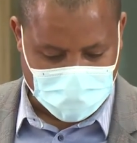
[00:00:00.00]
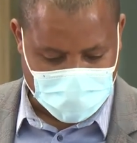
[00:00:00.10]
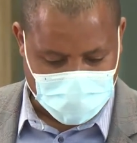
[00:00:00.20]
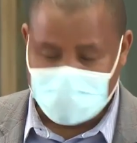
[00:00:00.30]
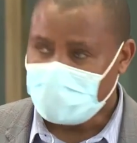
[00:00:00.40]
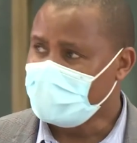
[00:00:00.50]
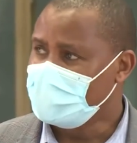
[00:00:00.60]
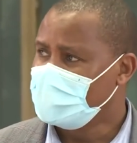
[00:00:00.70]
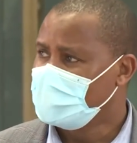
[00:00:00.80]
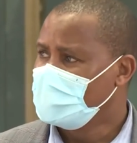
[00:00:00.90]

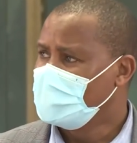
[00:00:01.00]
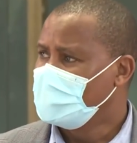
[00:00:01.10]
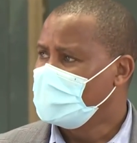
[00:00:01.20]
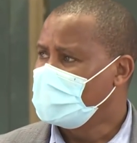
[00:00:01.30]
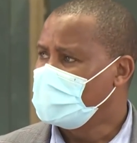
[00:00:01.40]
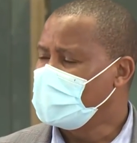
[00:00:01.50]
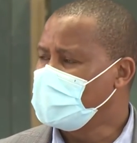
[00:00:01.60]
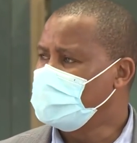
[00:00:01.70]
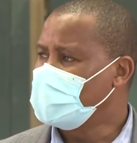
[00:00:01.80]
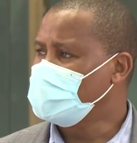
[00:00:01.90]
And I think it's
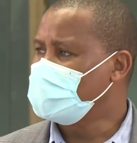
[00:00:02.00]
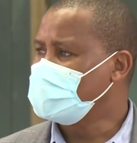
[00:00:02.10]
based on a